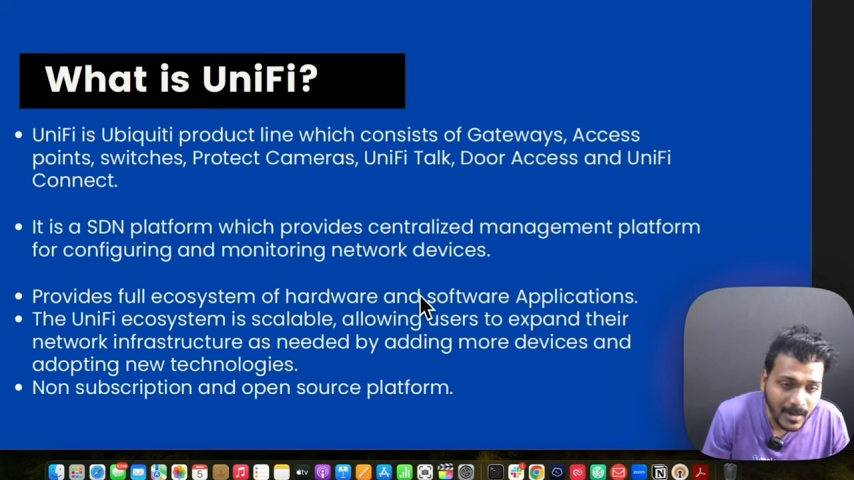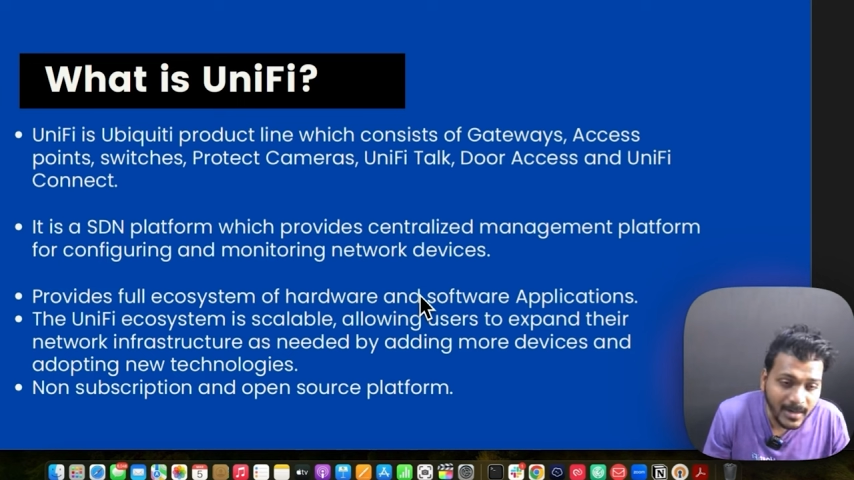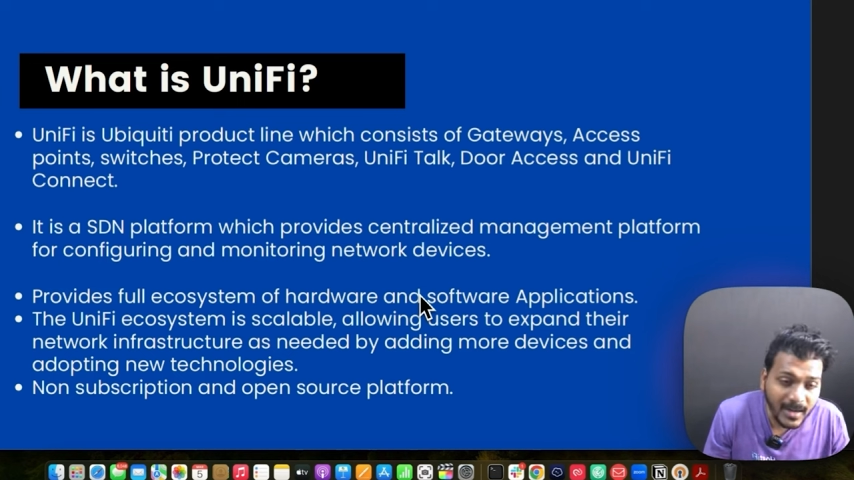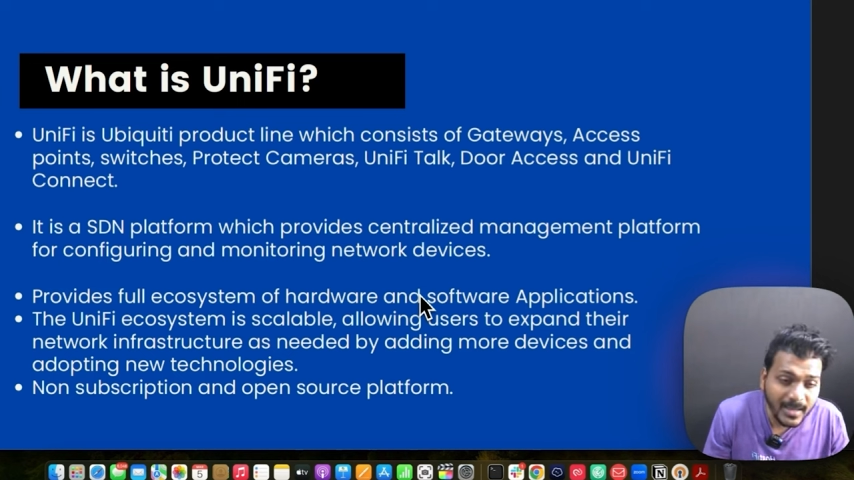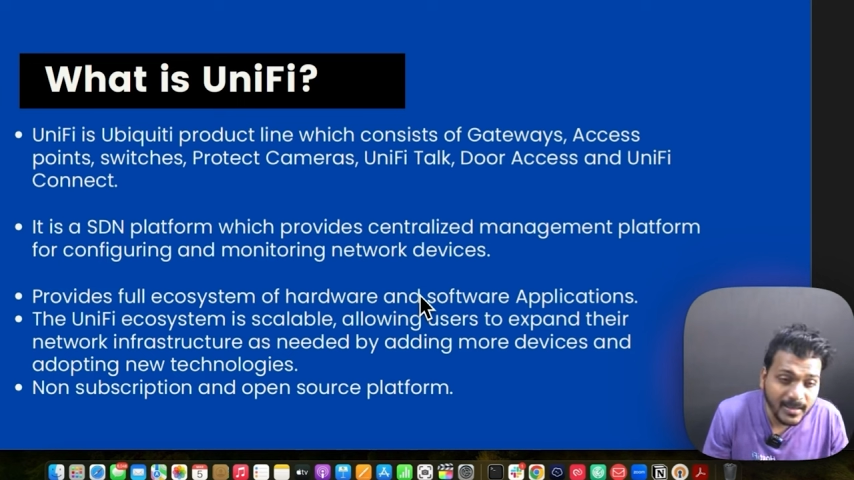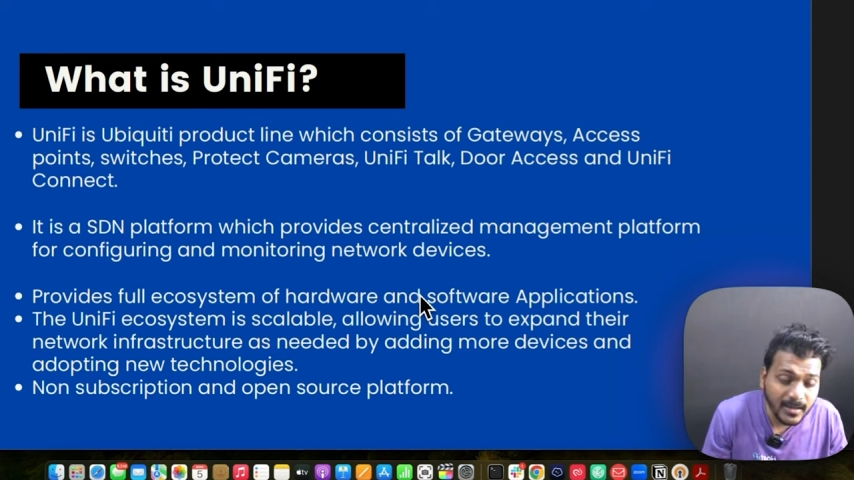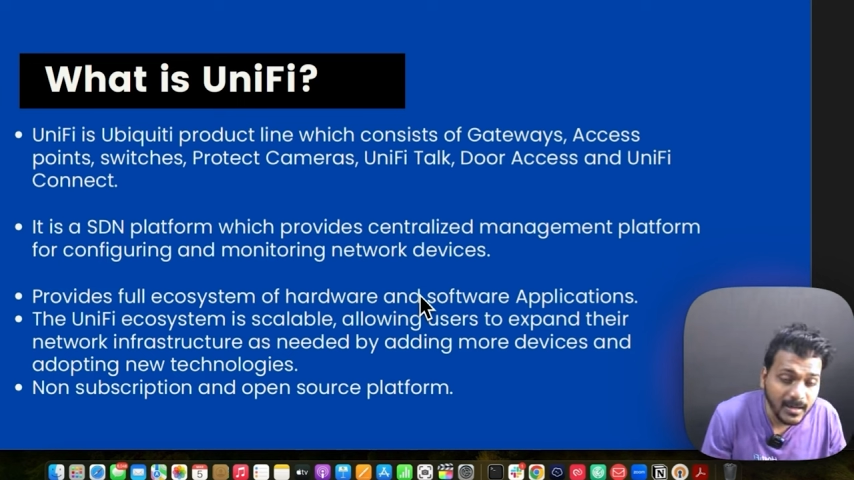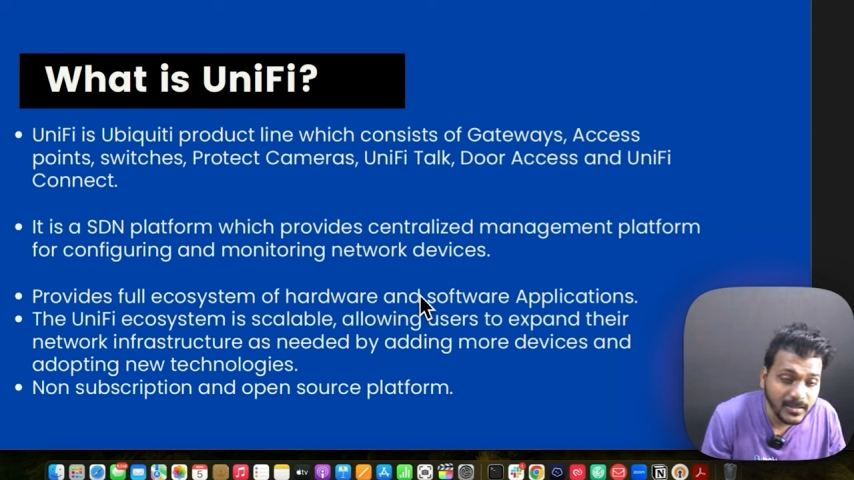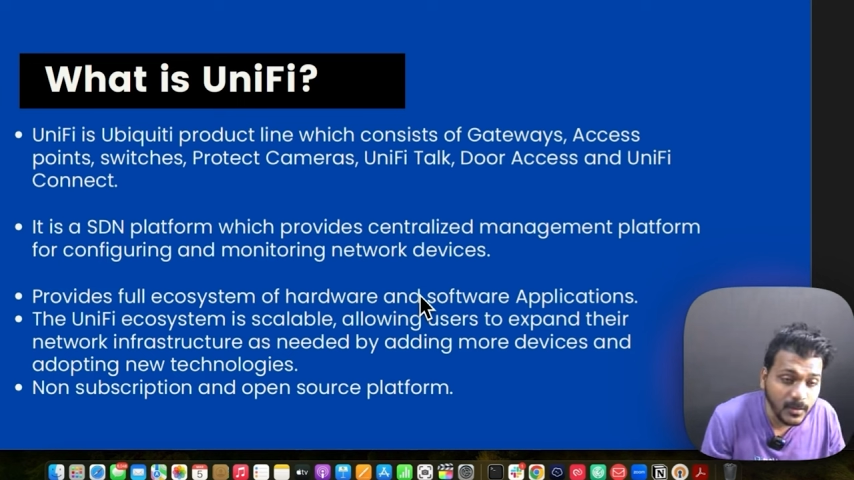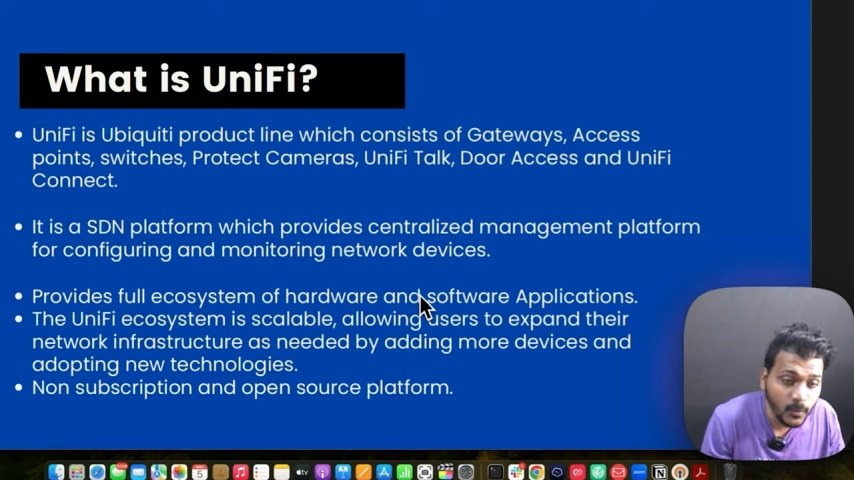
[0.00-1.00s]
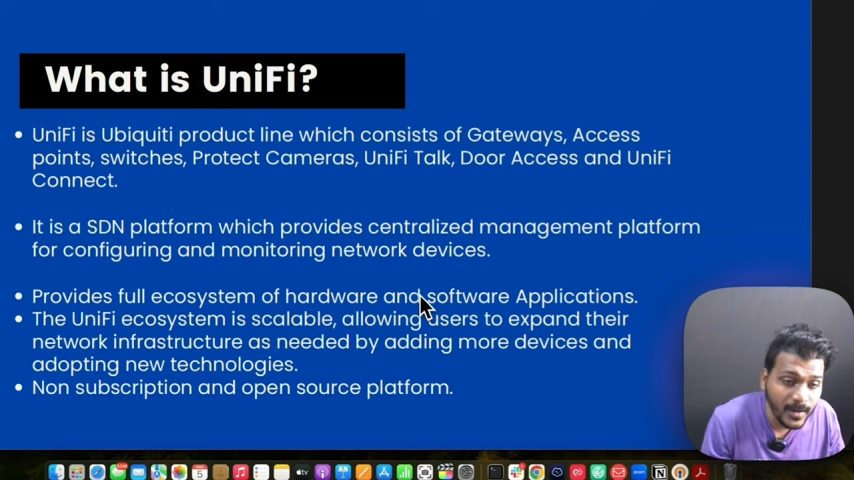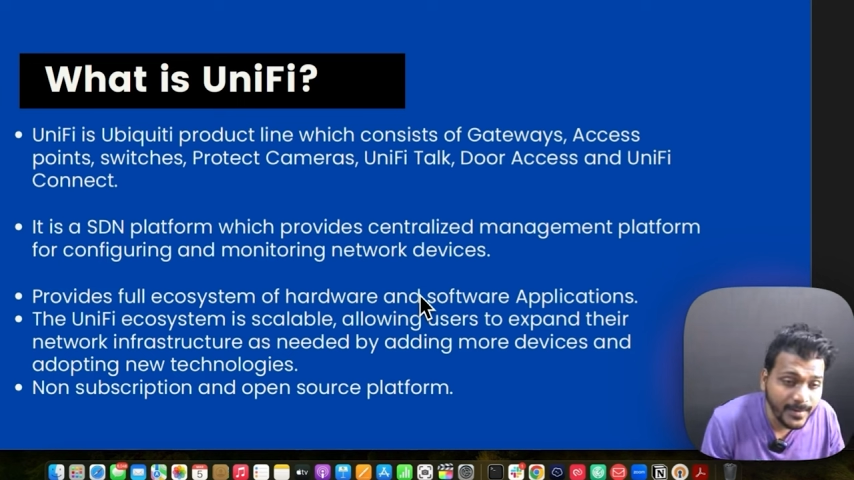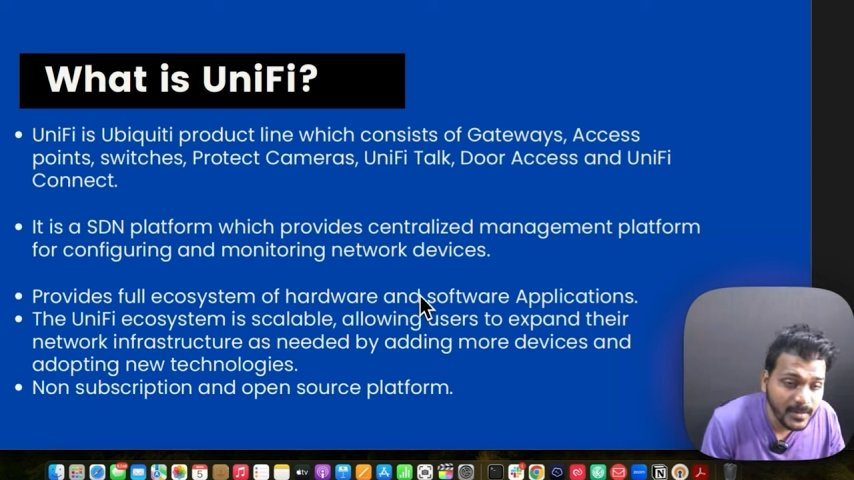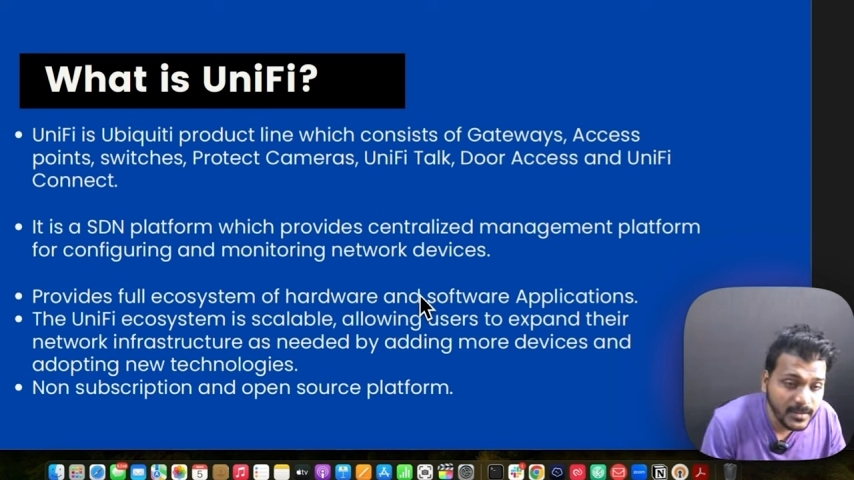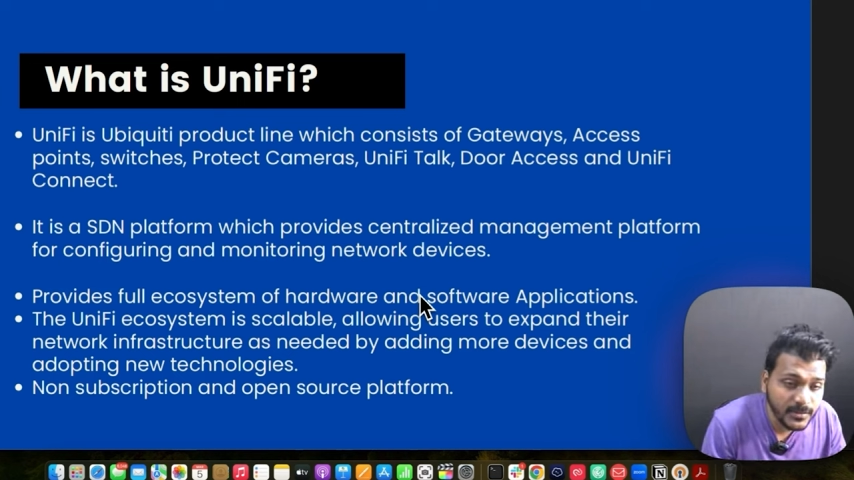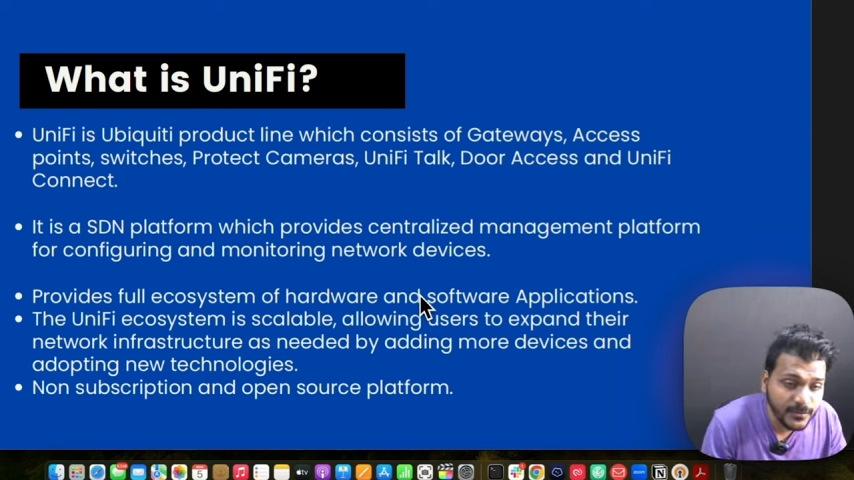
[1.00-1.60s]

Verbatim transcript: unlike other vendors